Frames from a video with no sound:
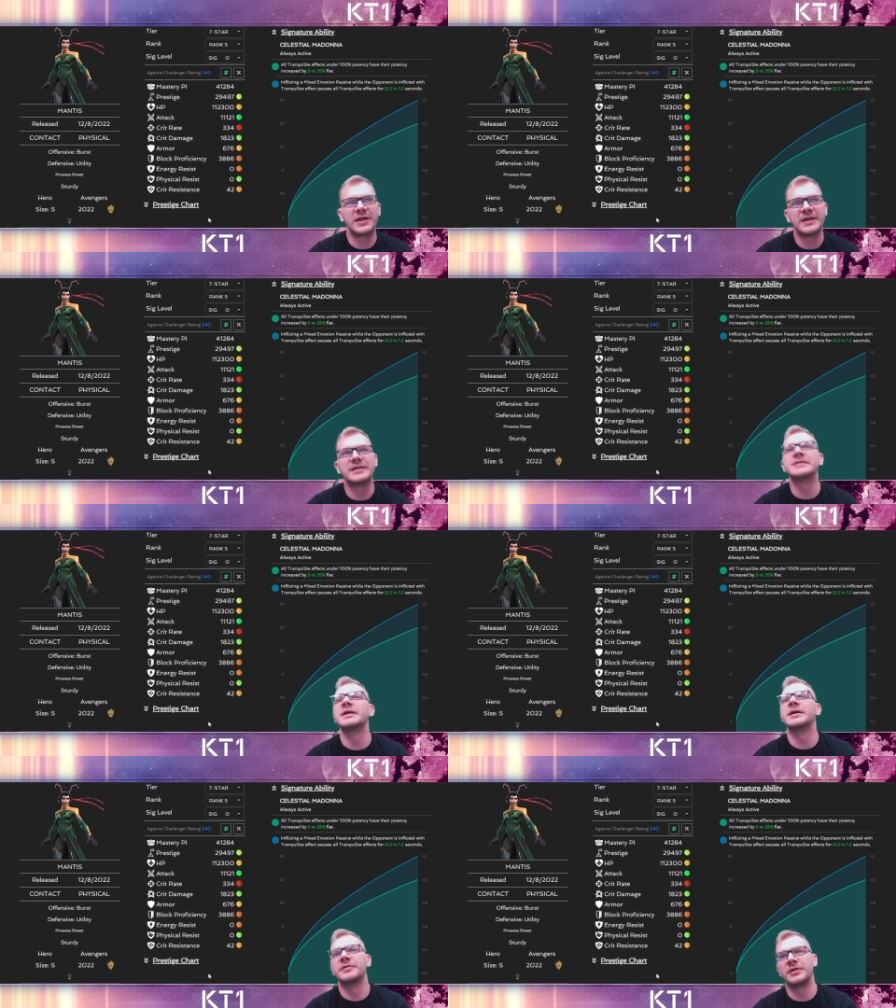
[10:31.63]
is
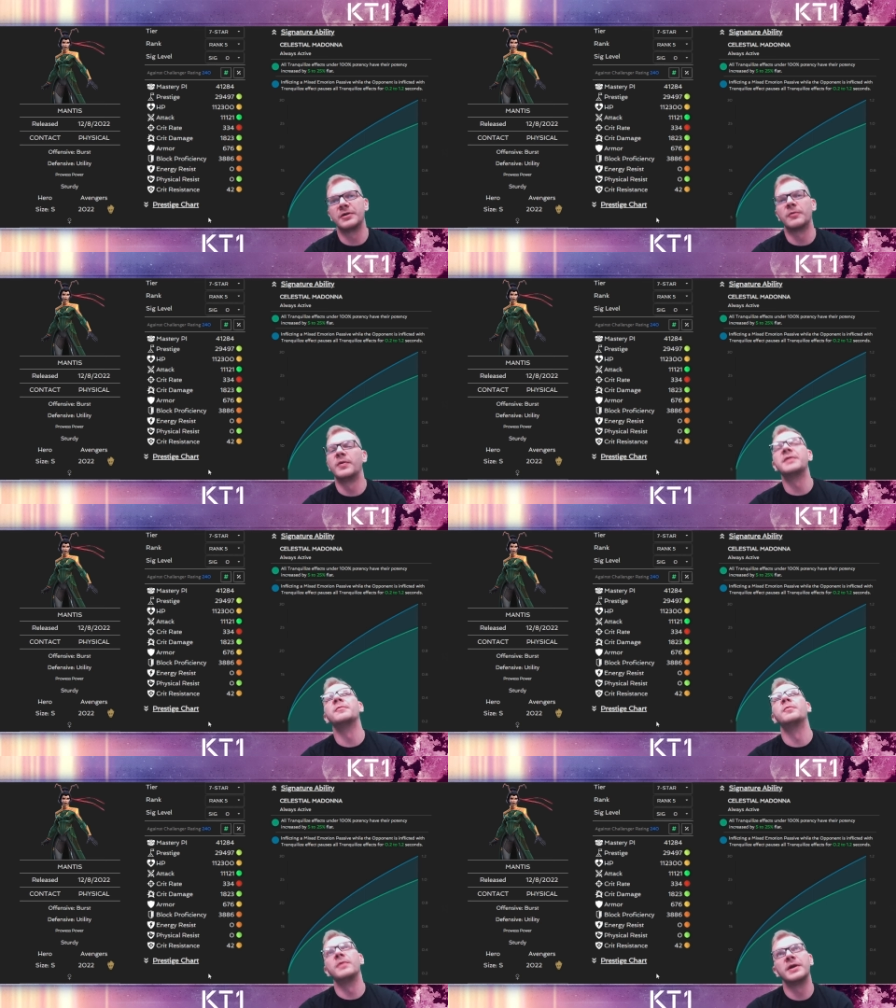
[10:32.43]
and you know
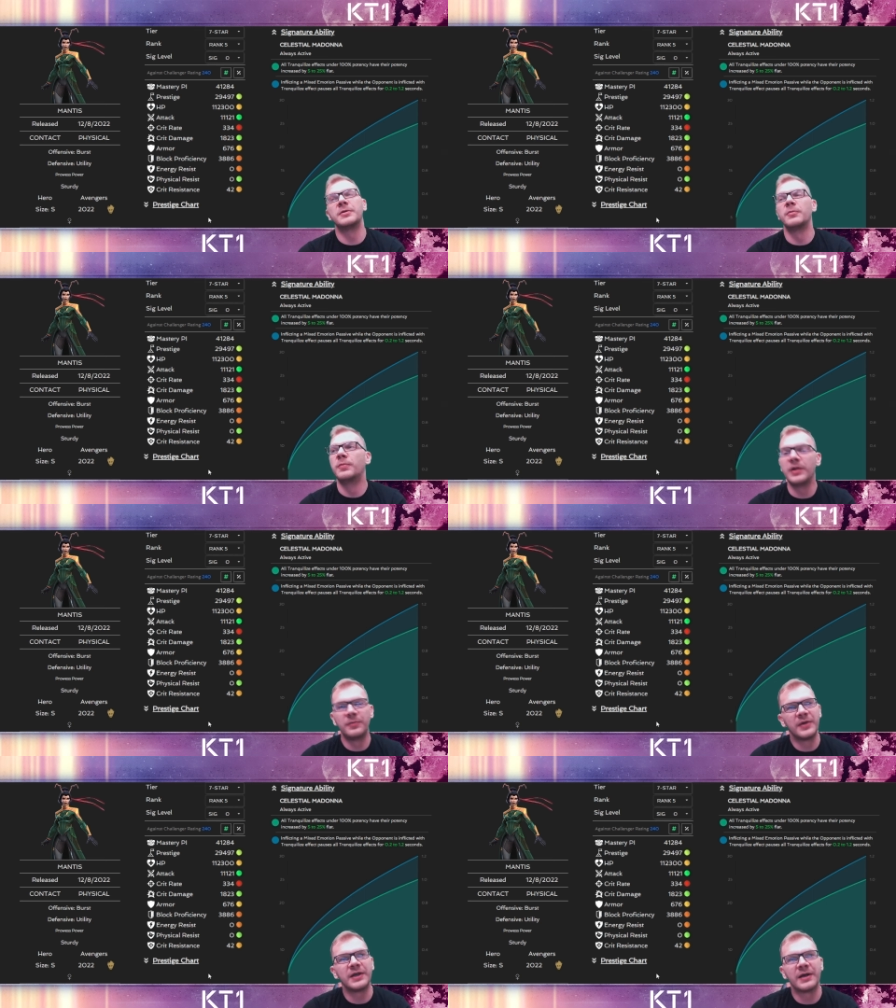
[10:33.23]
when it will
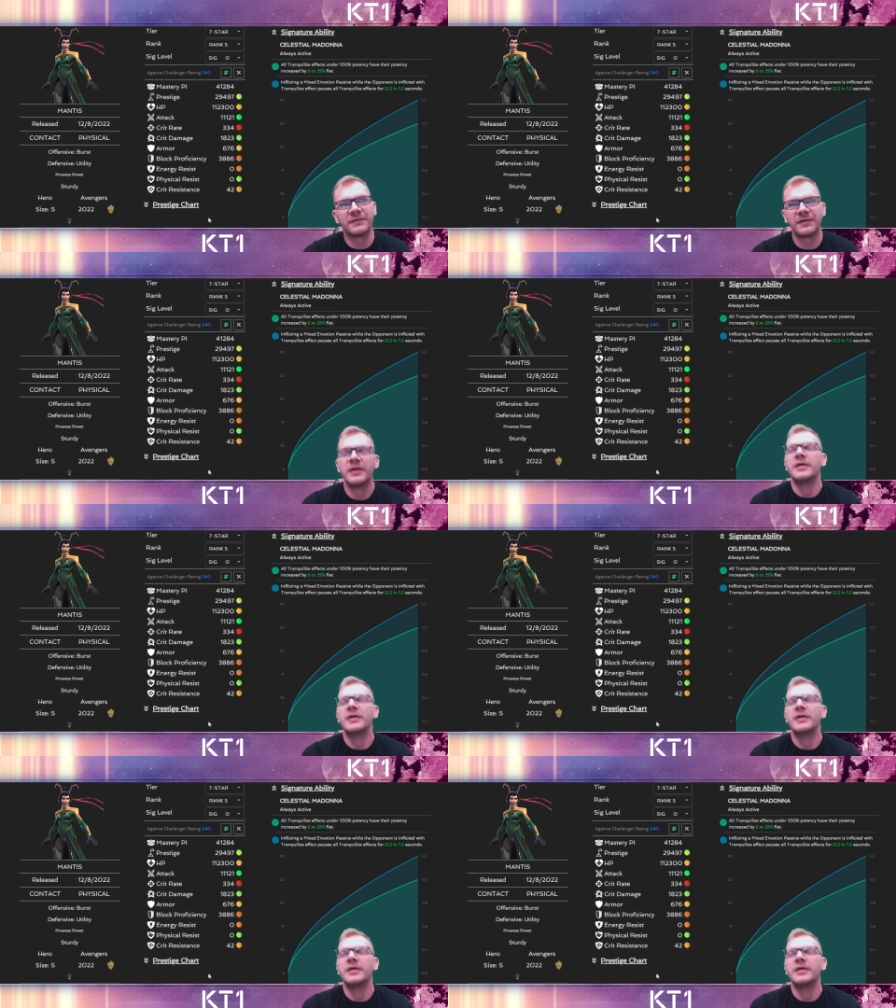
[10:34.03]
be enough